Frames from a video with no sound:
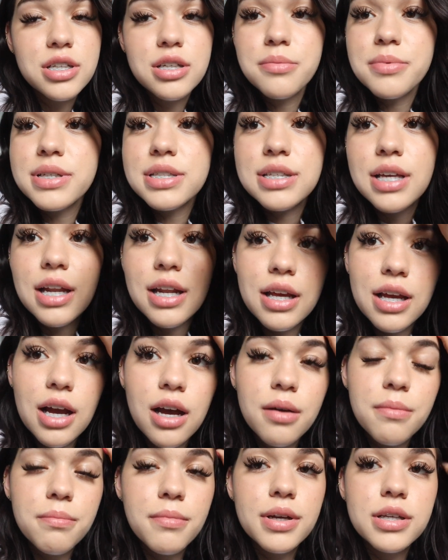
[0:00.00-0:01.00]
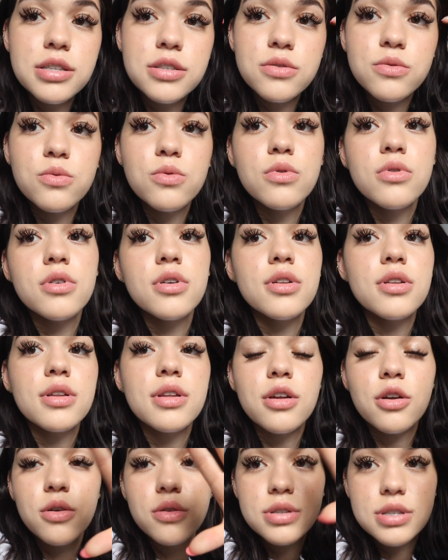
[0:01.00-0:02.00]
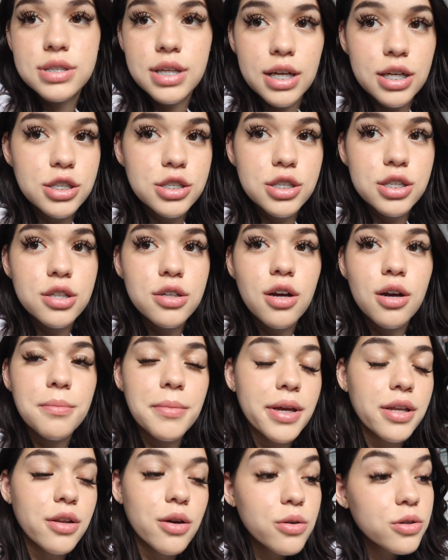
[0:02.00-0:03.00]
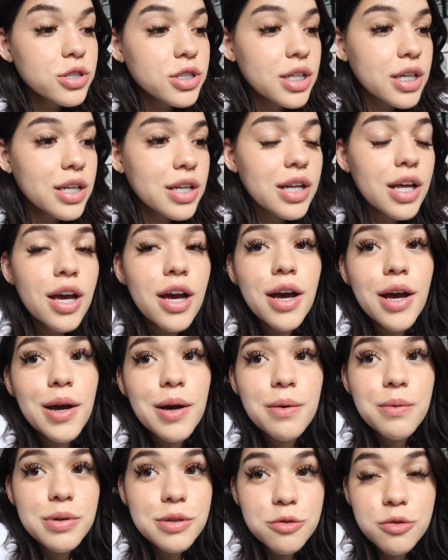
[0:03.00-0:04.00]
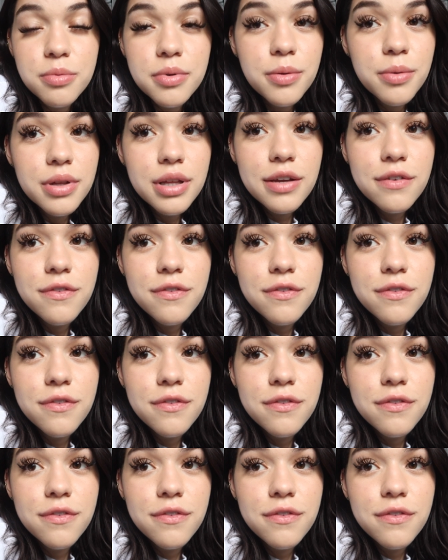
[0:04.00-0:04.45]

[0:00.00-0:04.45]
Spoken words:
gonna be setting up my school little section on my Notion, which will be really